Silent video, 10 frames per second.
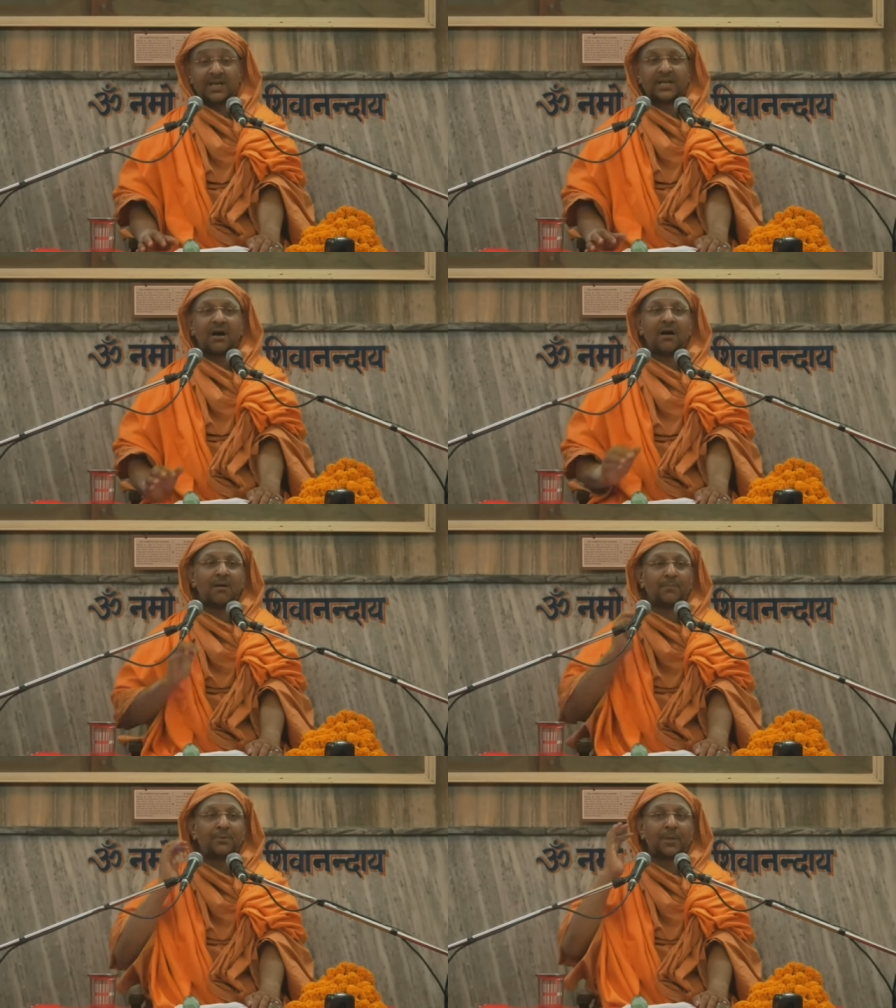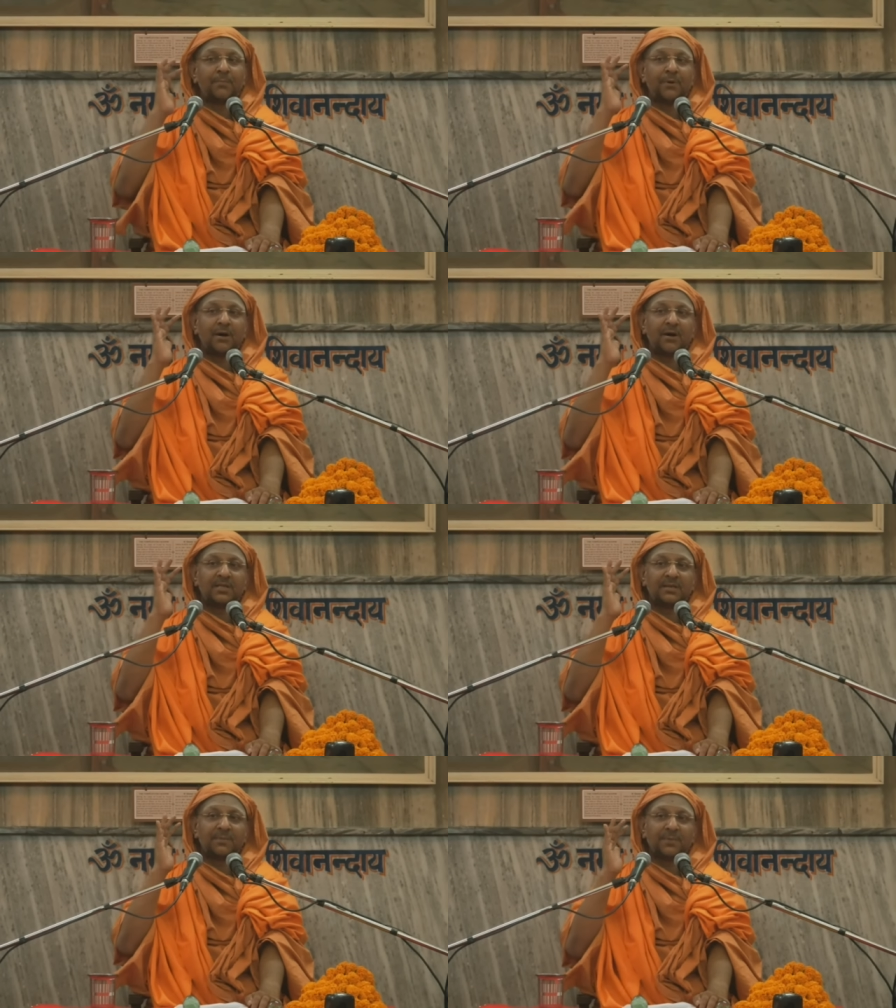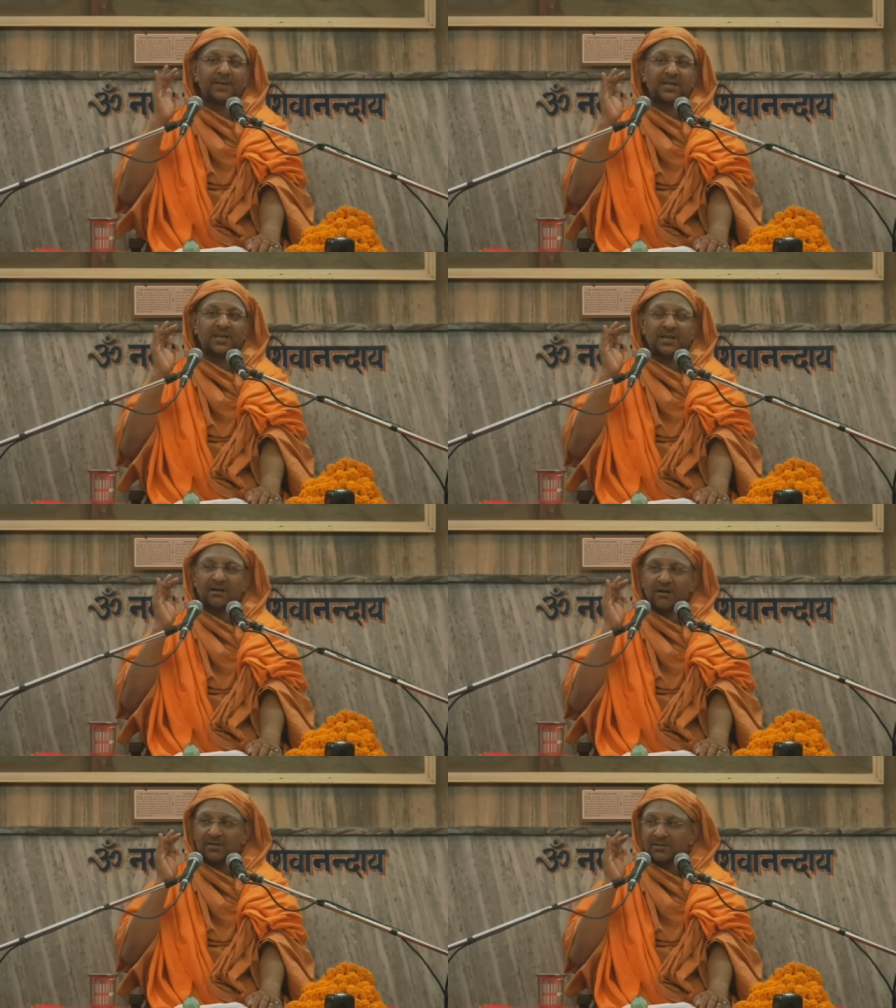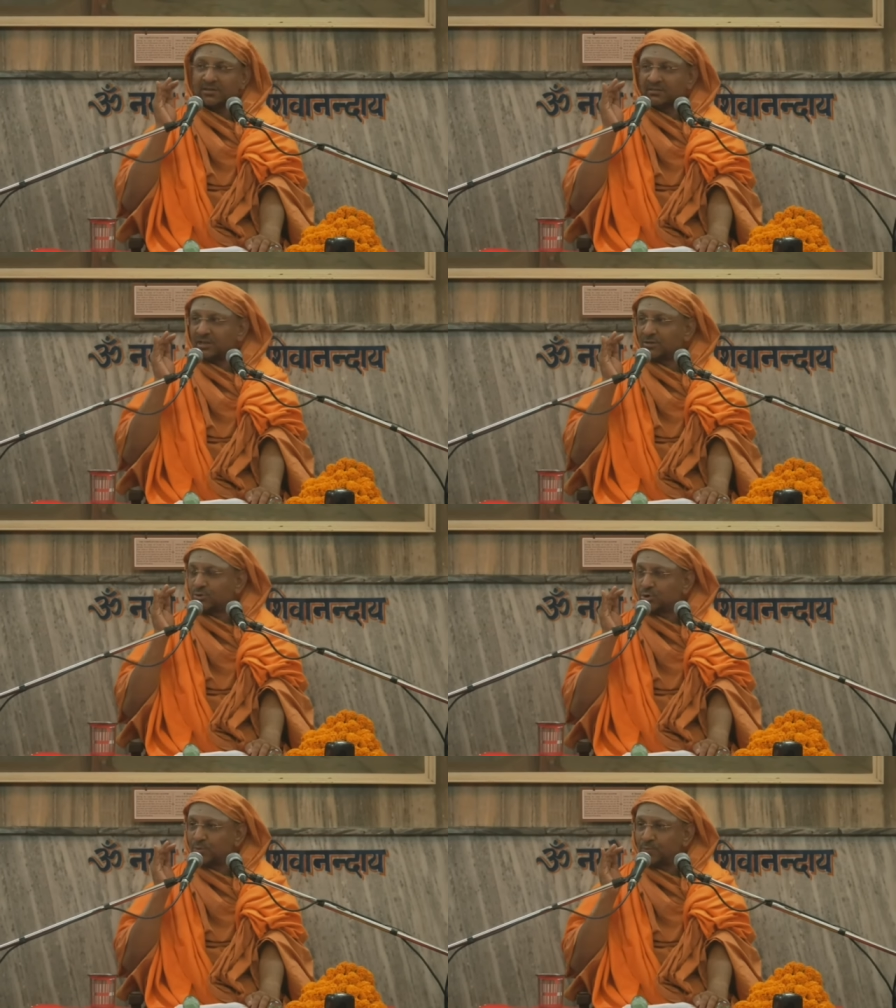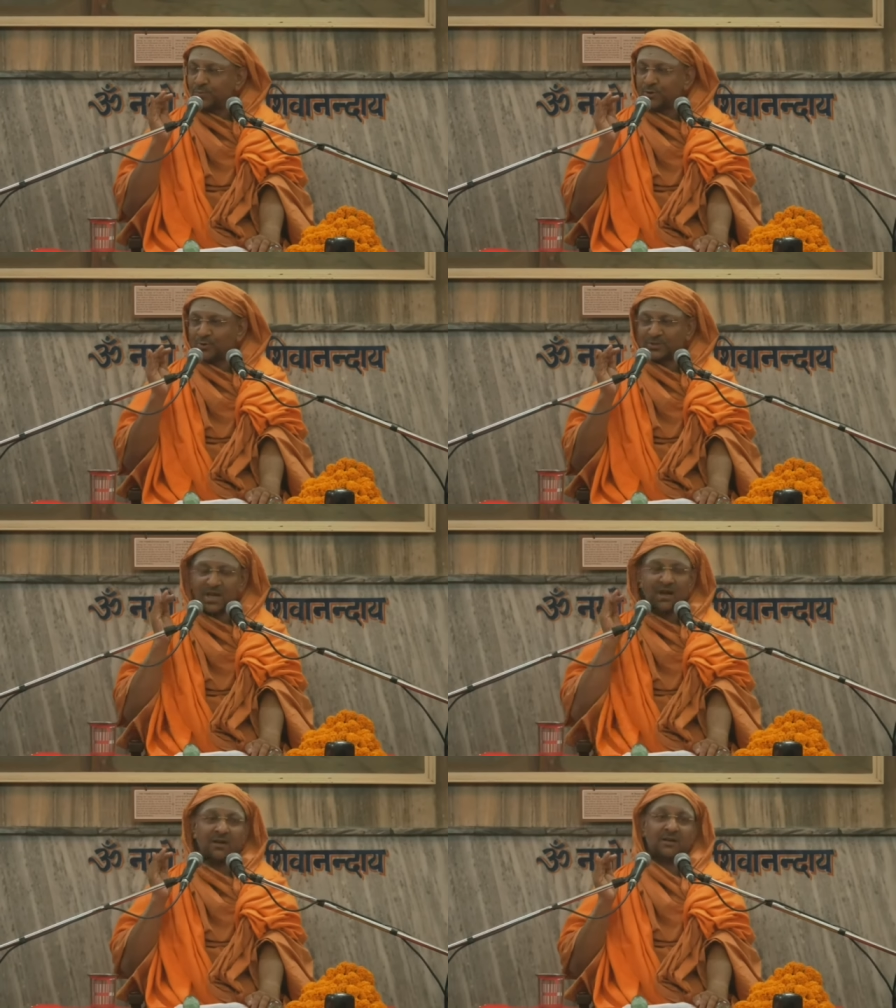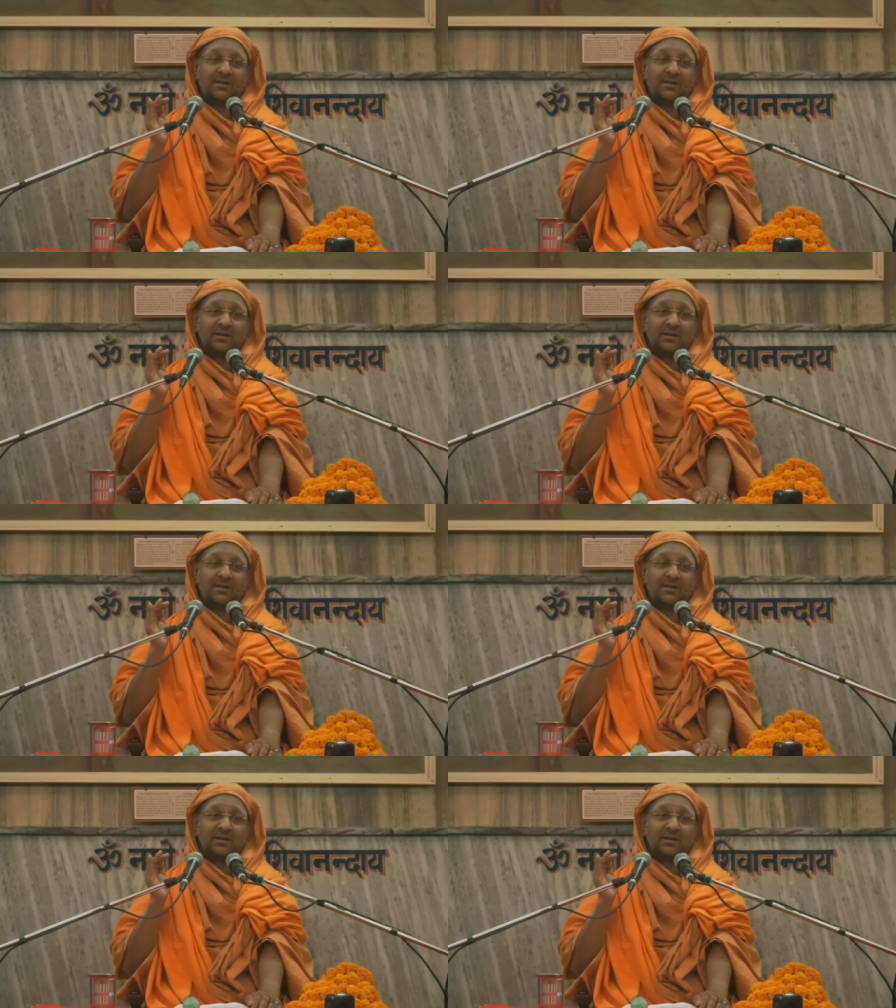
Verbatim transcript: Ya Brahmadi Pipilikanta Tanushu Prota.